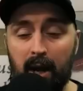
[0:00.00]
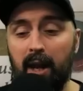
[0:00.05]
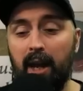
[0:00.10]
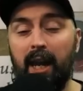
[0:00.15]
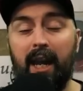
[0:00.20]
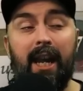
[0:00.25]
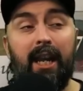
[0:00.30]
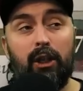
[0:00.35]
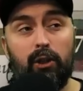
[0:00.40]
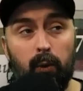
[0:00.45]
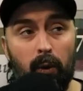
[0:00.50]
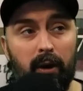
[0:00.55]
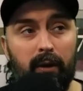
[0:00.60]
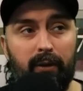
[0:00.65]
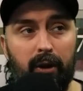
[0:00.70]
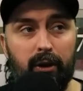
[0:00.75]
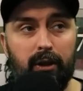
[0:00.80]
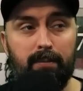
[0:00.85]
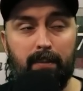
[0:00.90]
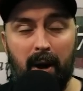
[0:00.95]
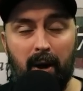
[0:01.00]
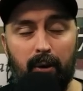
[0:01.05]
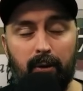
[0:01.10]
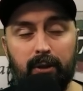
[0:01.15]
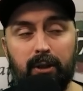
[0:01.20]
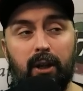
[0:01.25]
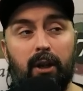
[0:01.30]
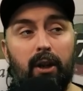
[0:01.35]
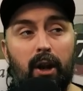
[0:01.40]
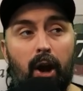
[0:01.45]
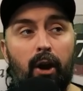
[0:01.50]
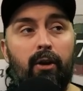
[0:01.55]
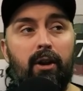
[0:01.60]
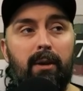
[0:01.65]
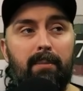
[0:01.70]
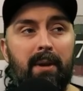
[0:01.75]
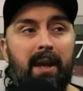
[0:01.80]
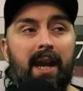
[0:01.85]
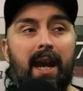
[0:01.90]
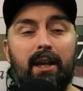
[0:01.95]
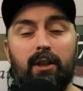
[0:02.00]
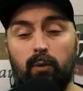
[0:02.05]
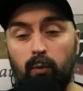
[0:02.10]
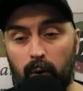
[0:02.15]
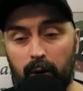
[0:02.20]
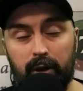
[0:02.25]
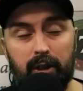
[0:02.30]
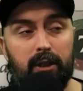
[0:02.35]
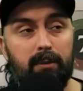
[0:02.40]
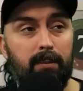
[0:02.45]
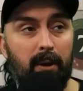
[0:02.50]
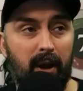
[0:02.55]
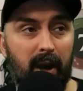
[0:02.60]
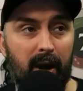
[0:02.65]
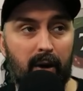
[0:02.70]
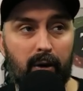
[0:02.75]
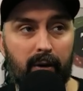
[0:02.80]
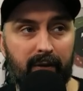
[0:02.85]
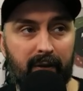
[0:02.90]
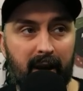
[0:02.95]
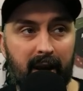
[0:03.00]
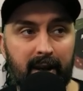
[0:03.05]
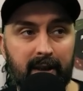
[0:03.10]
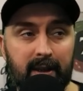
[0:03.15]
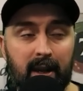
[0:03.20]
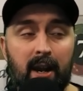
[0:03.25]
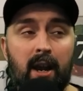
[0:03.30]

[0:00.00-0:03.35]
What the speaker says: Each one of those spells can only be cast once per hero phase,